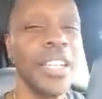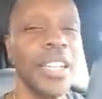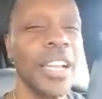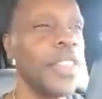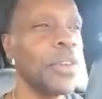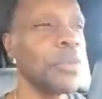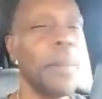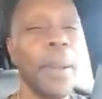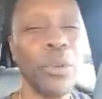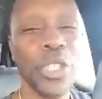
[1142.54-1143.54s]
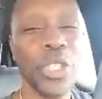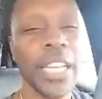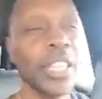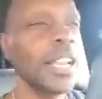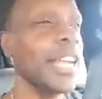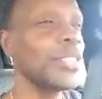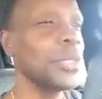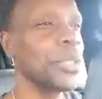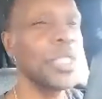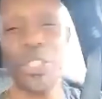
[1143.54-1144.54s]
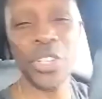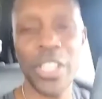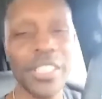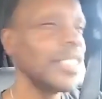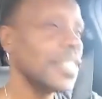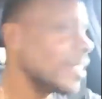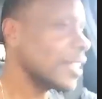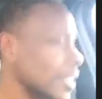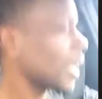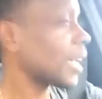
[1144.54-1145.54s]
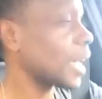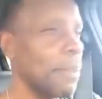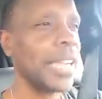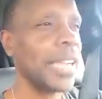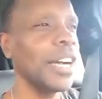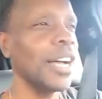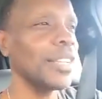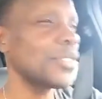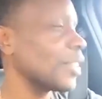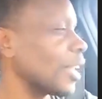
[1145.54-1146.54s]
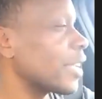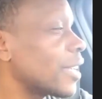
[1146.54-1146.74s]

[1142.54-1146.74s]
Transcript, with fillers: and then remember she had a class she was teaching and come back to us like